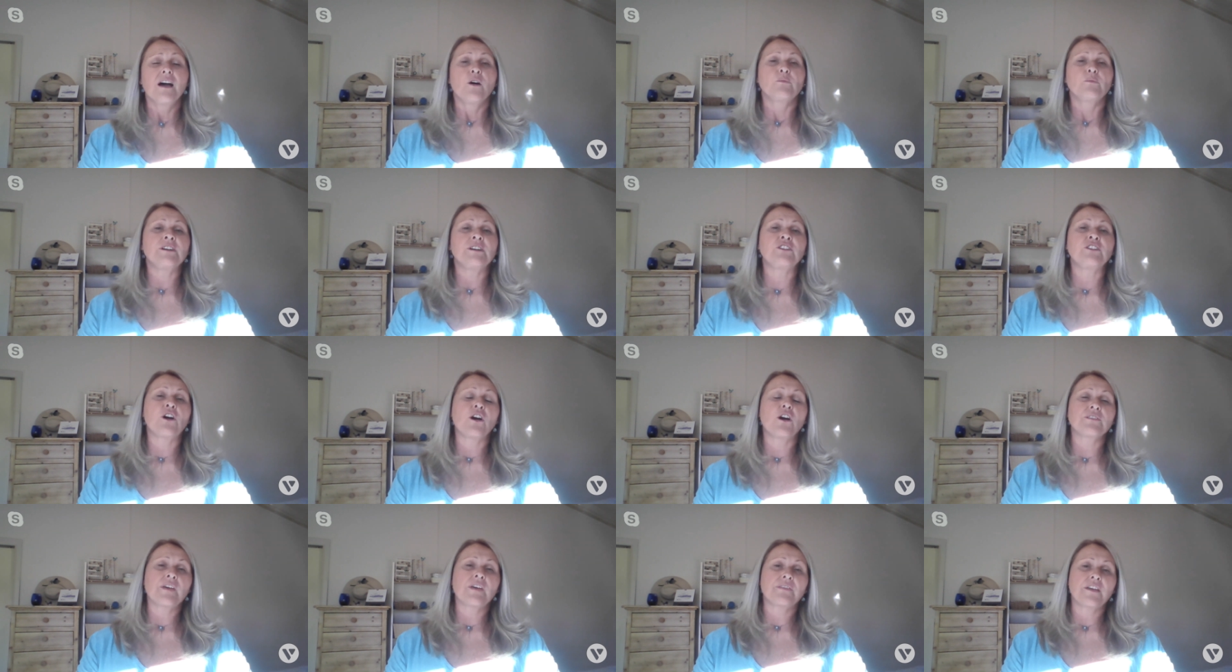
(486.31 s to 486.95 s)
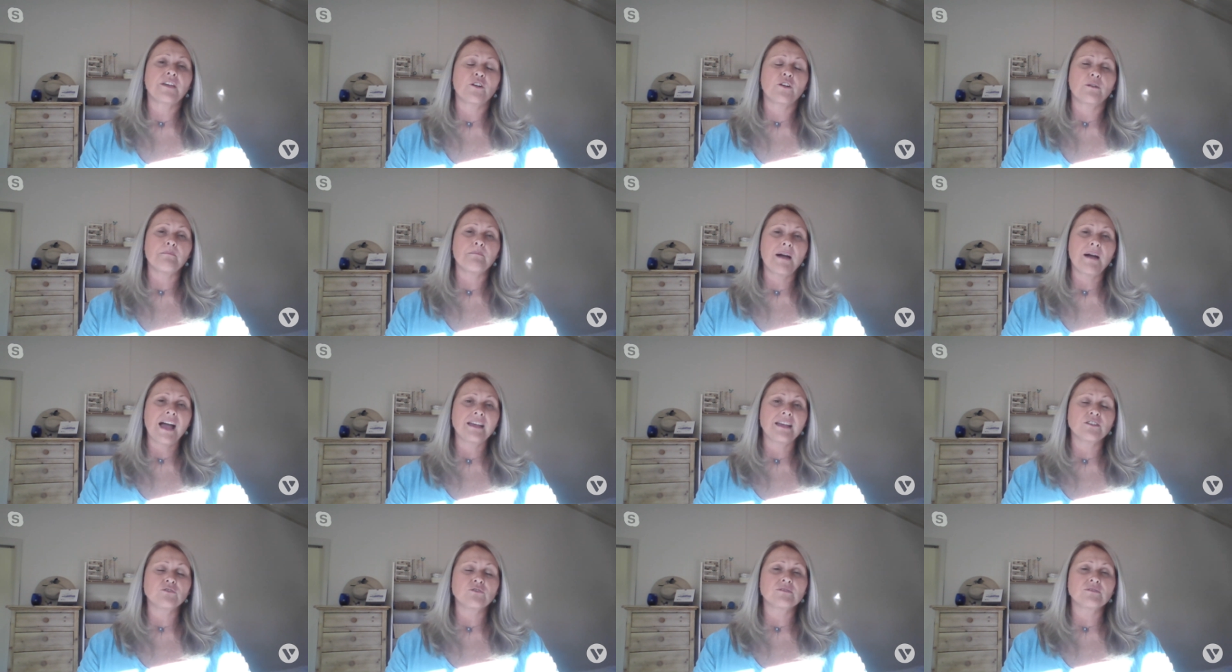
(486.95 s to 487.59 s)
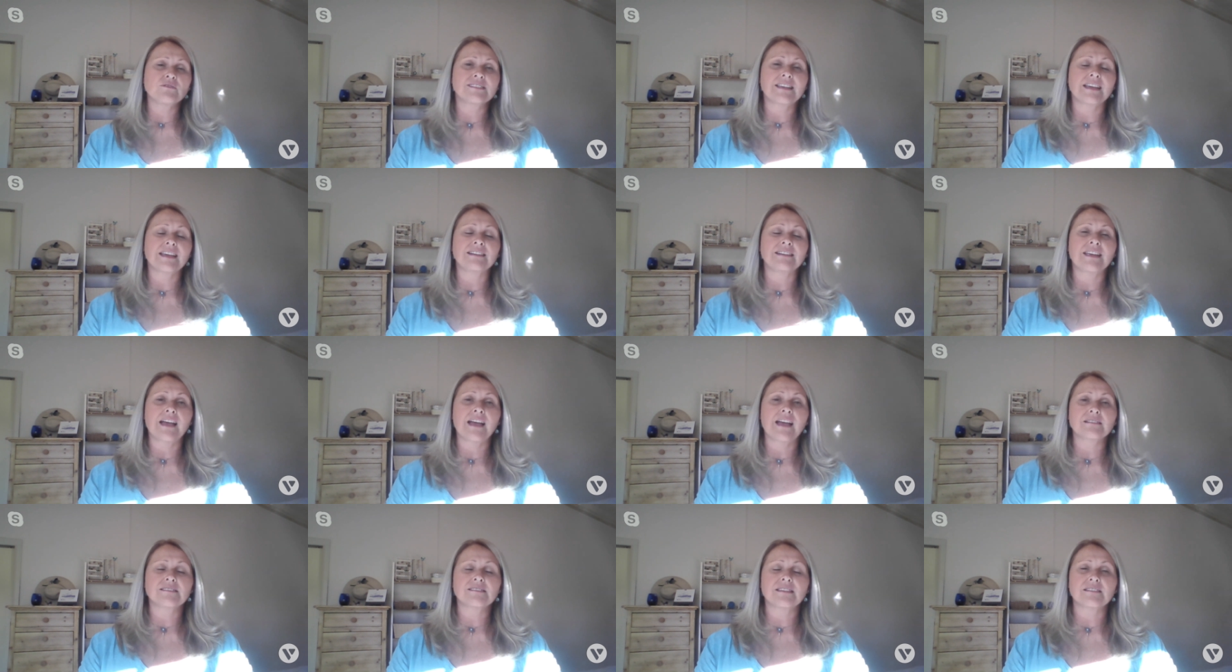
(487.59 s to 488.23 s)
We know that there are males getting
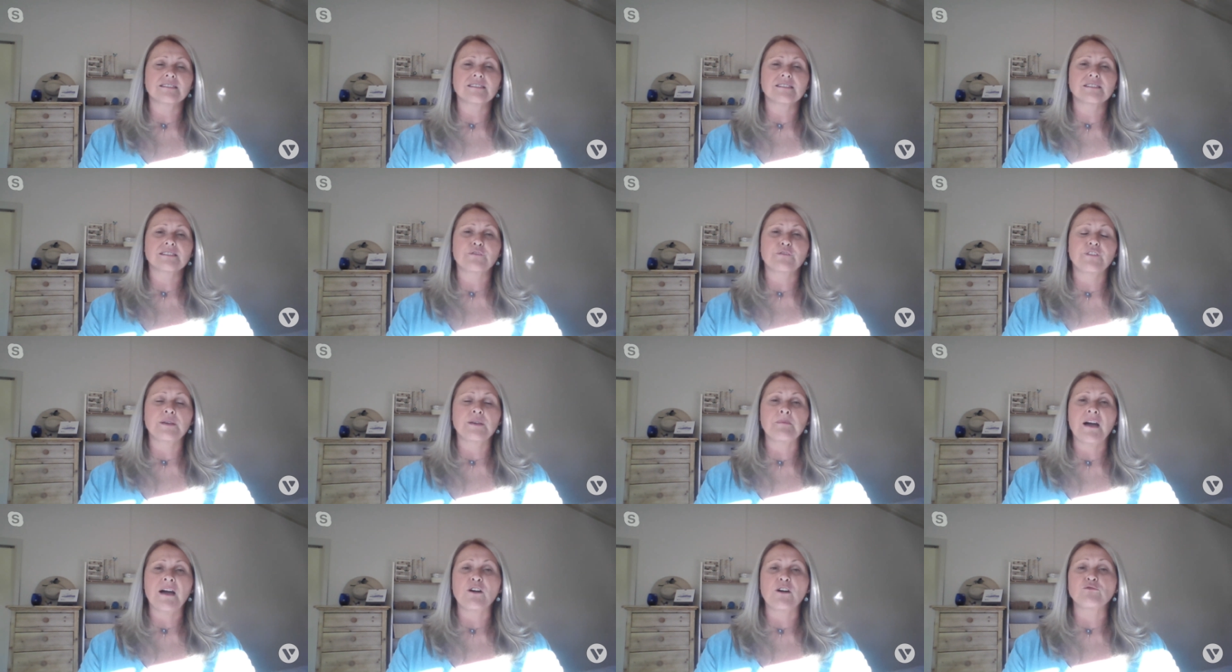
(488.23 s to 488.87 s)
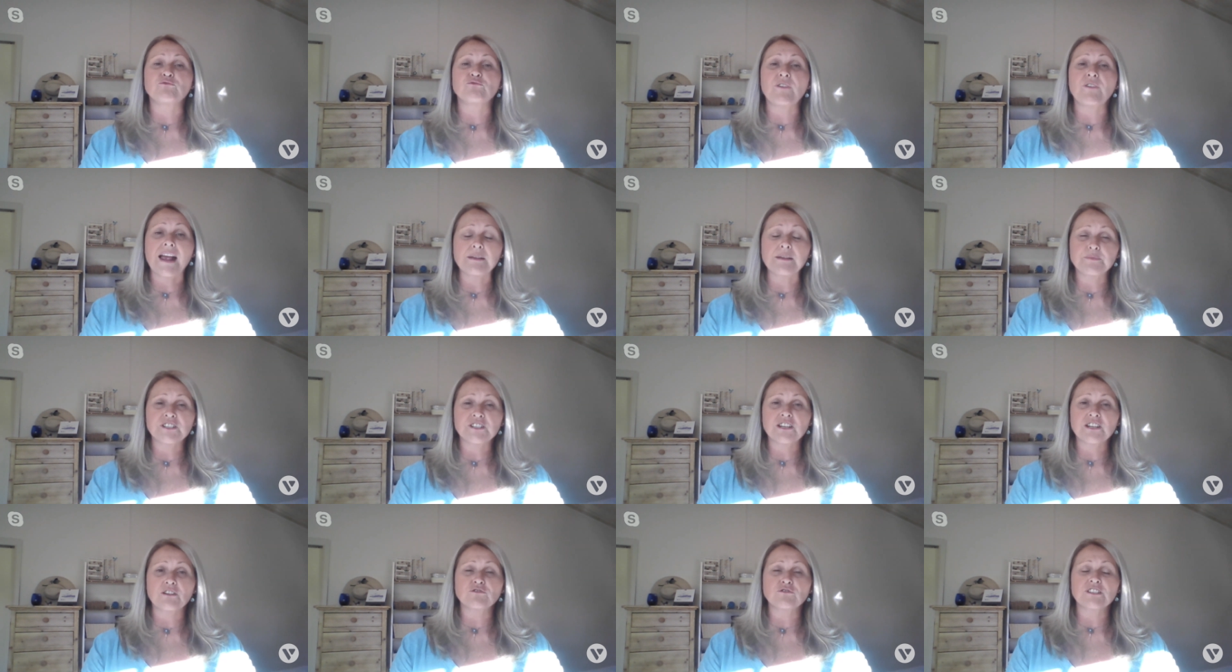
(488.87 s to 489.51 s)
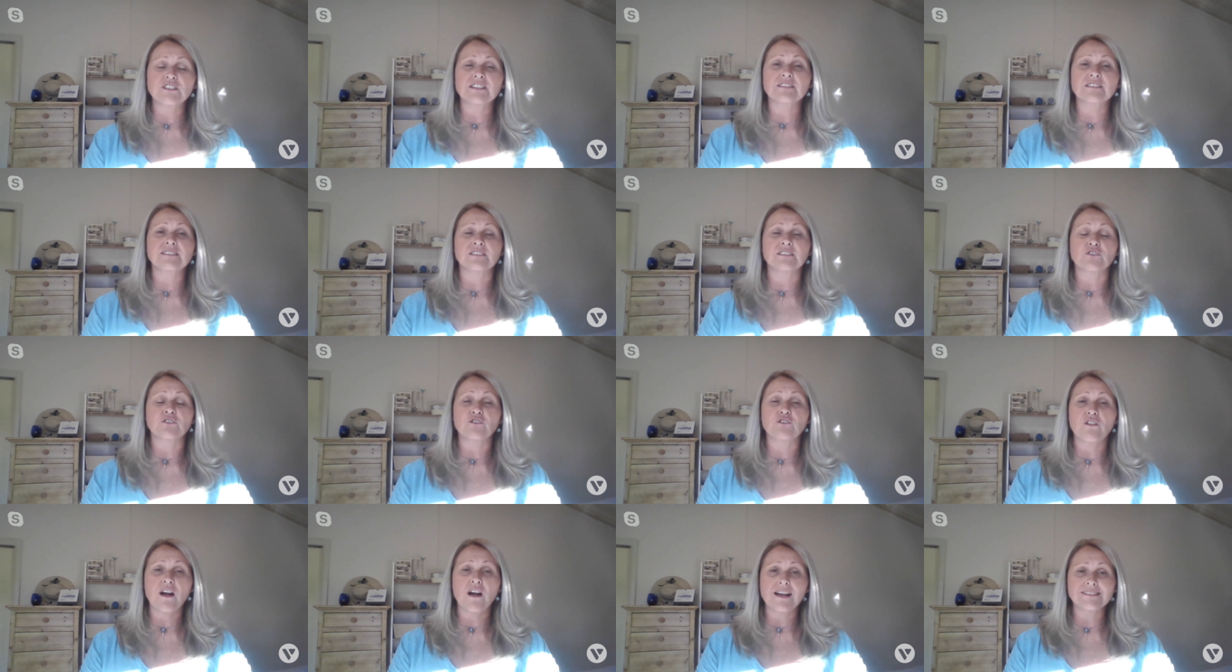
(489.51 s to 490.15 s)
access to female rape shelters and
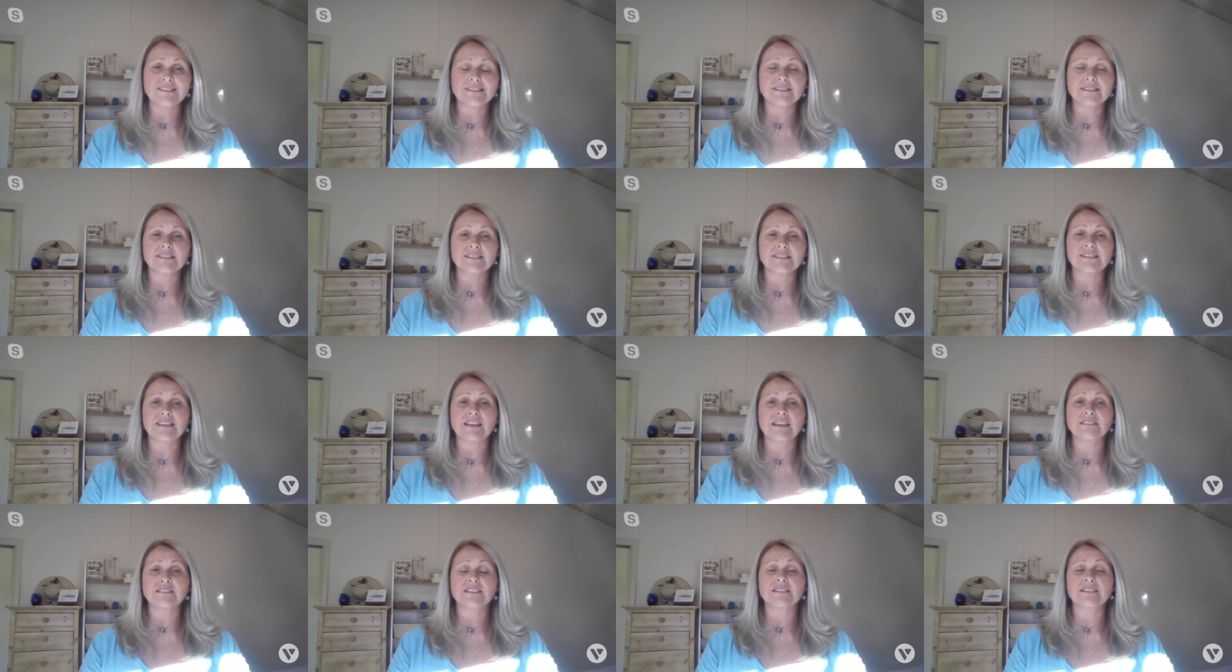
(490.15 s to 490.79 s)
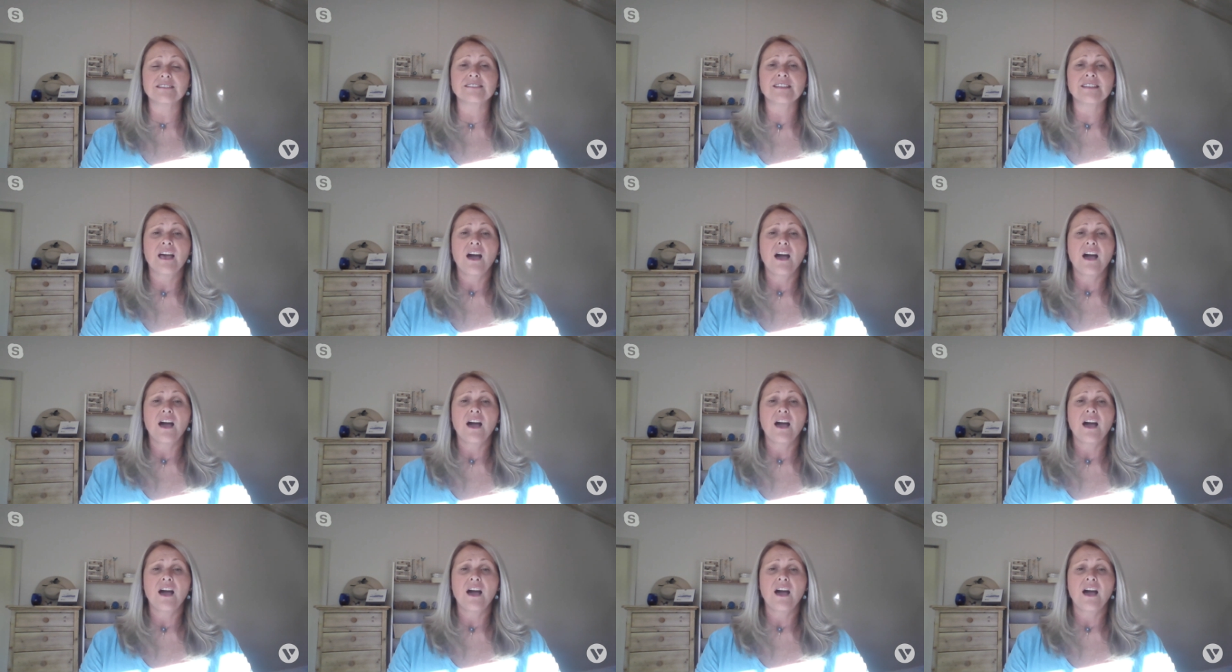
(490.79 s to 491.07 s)
crisis centres.